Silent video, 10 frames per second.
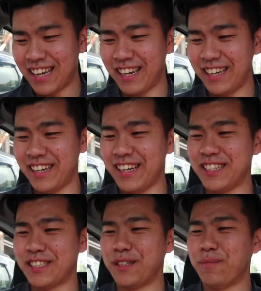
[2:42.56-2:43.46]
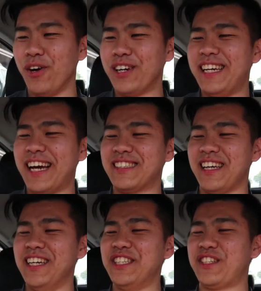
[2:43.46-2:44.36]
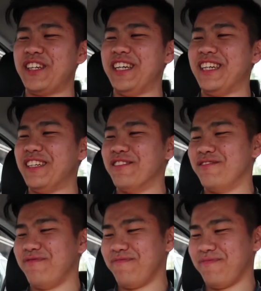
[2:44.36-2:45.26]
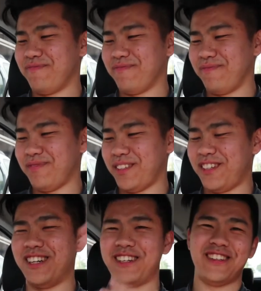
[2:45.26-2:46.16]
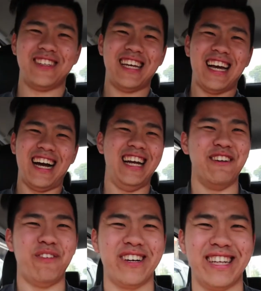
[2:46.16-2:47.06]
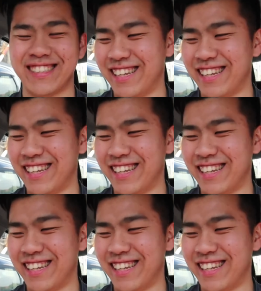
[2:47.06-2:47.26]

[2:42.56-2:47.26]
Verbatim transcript: And here it is, Pokedex entry. Oh, I love Pokedex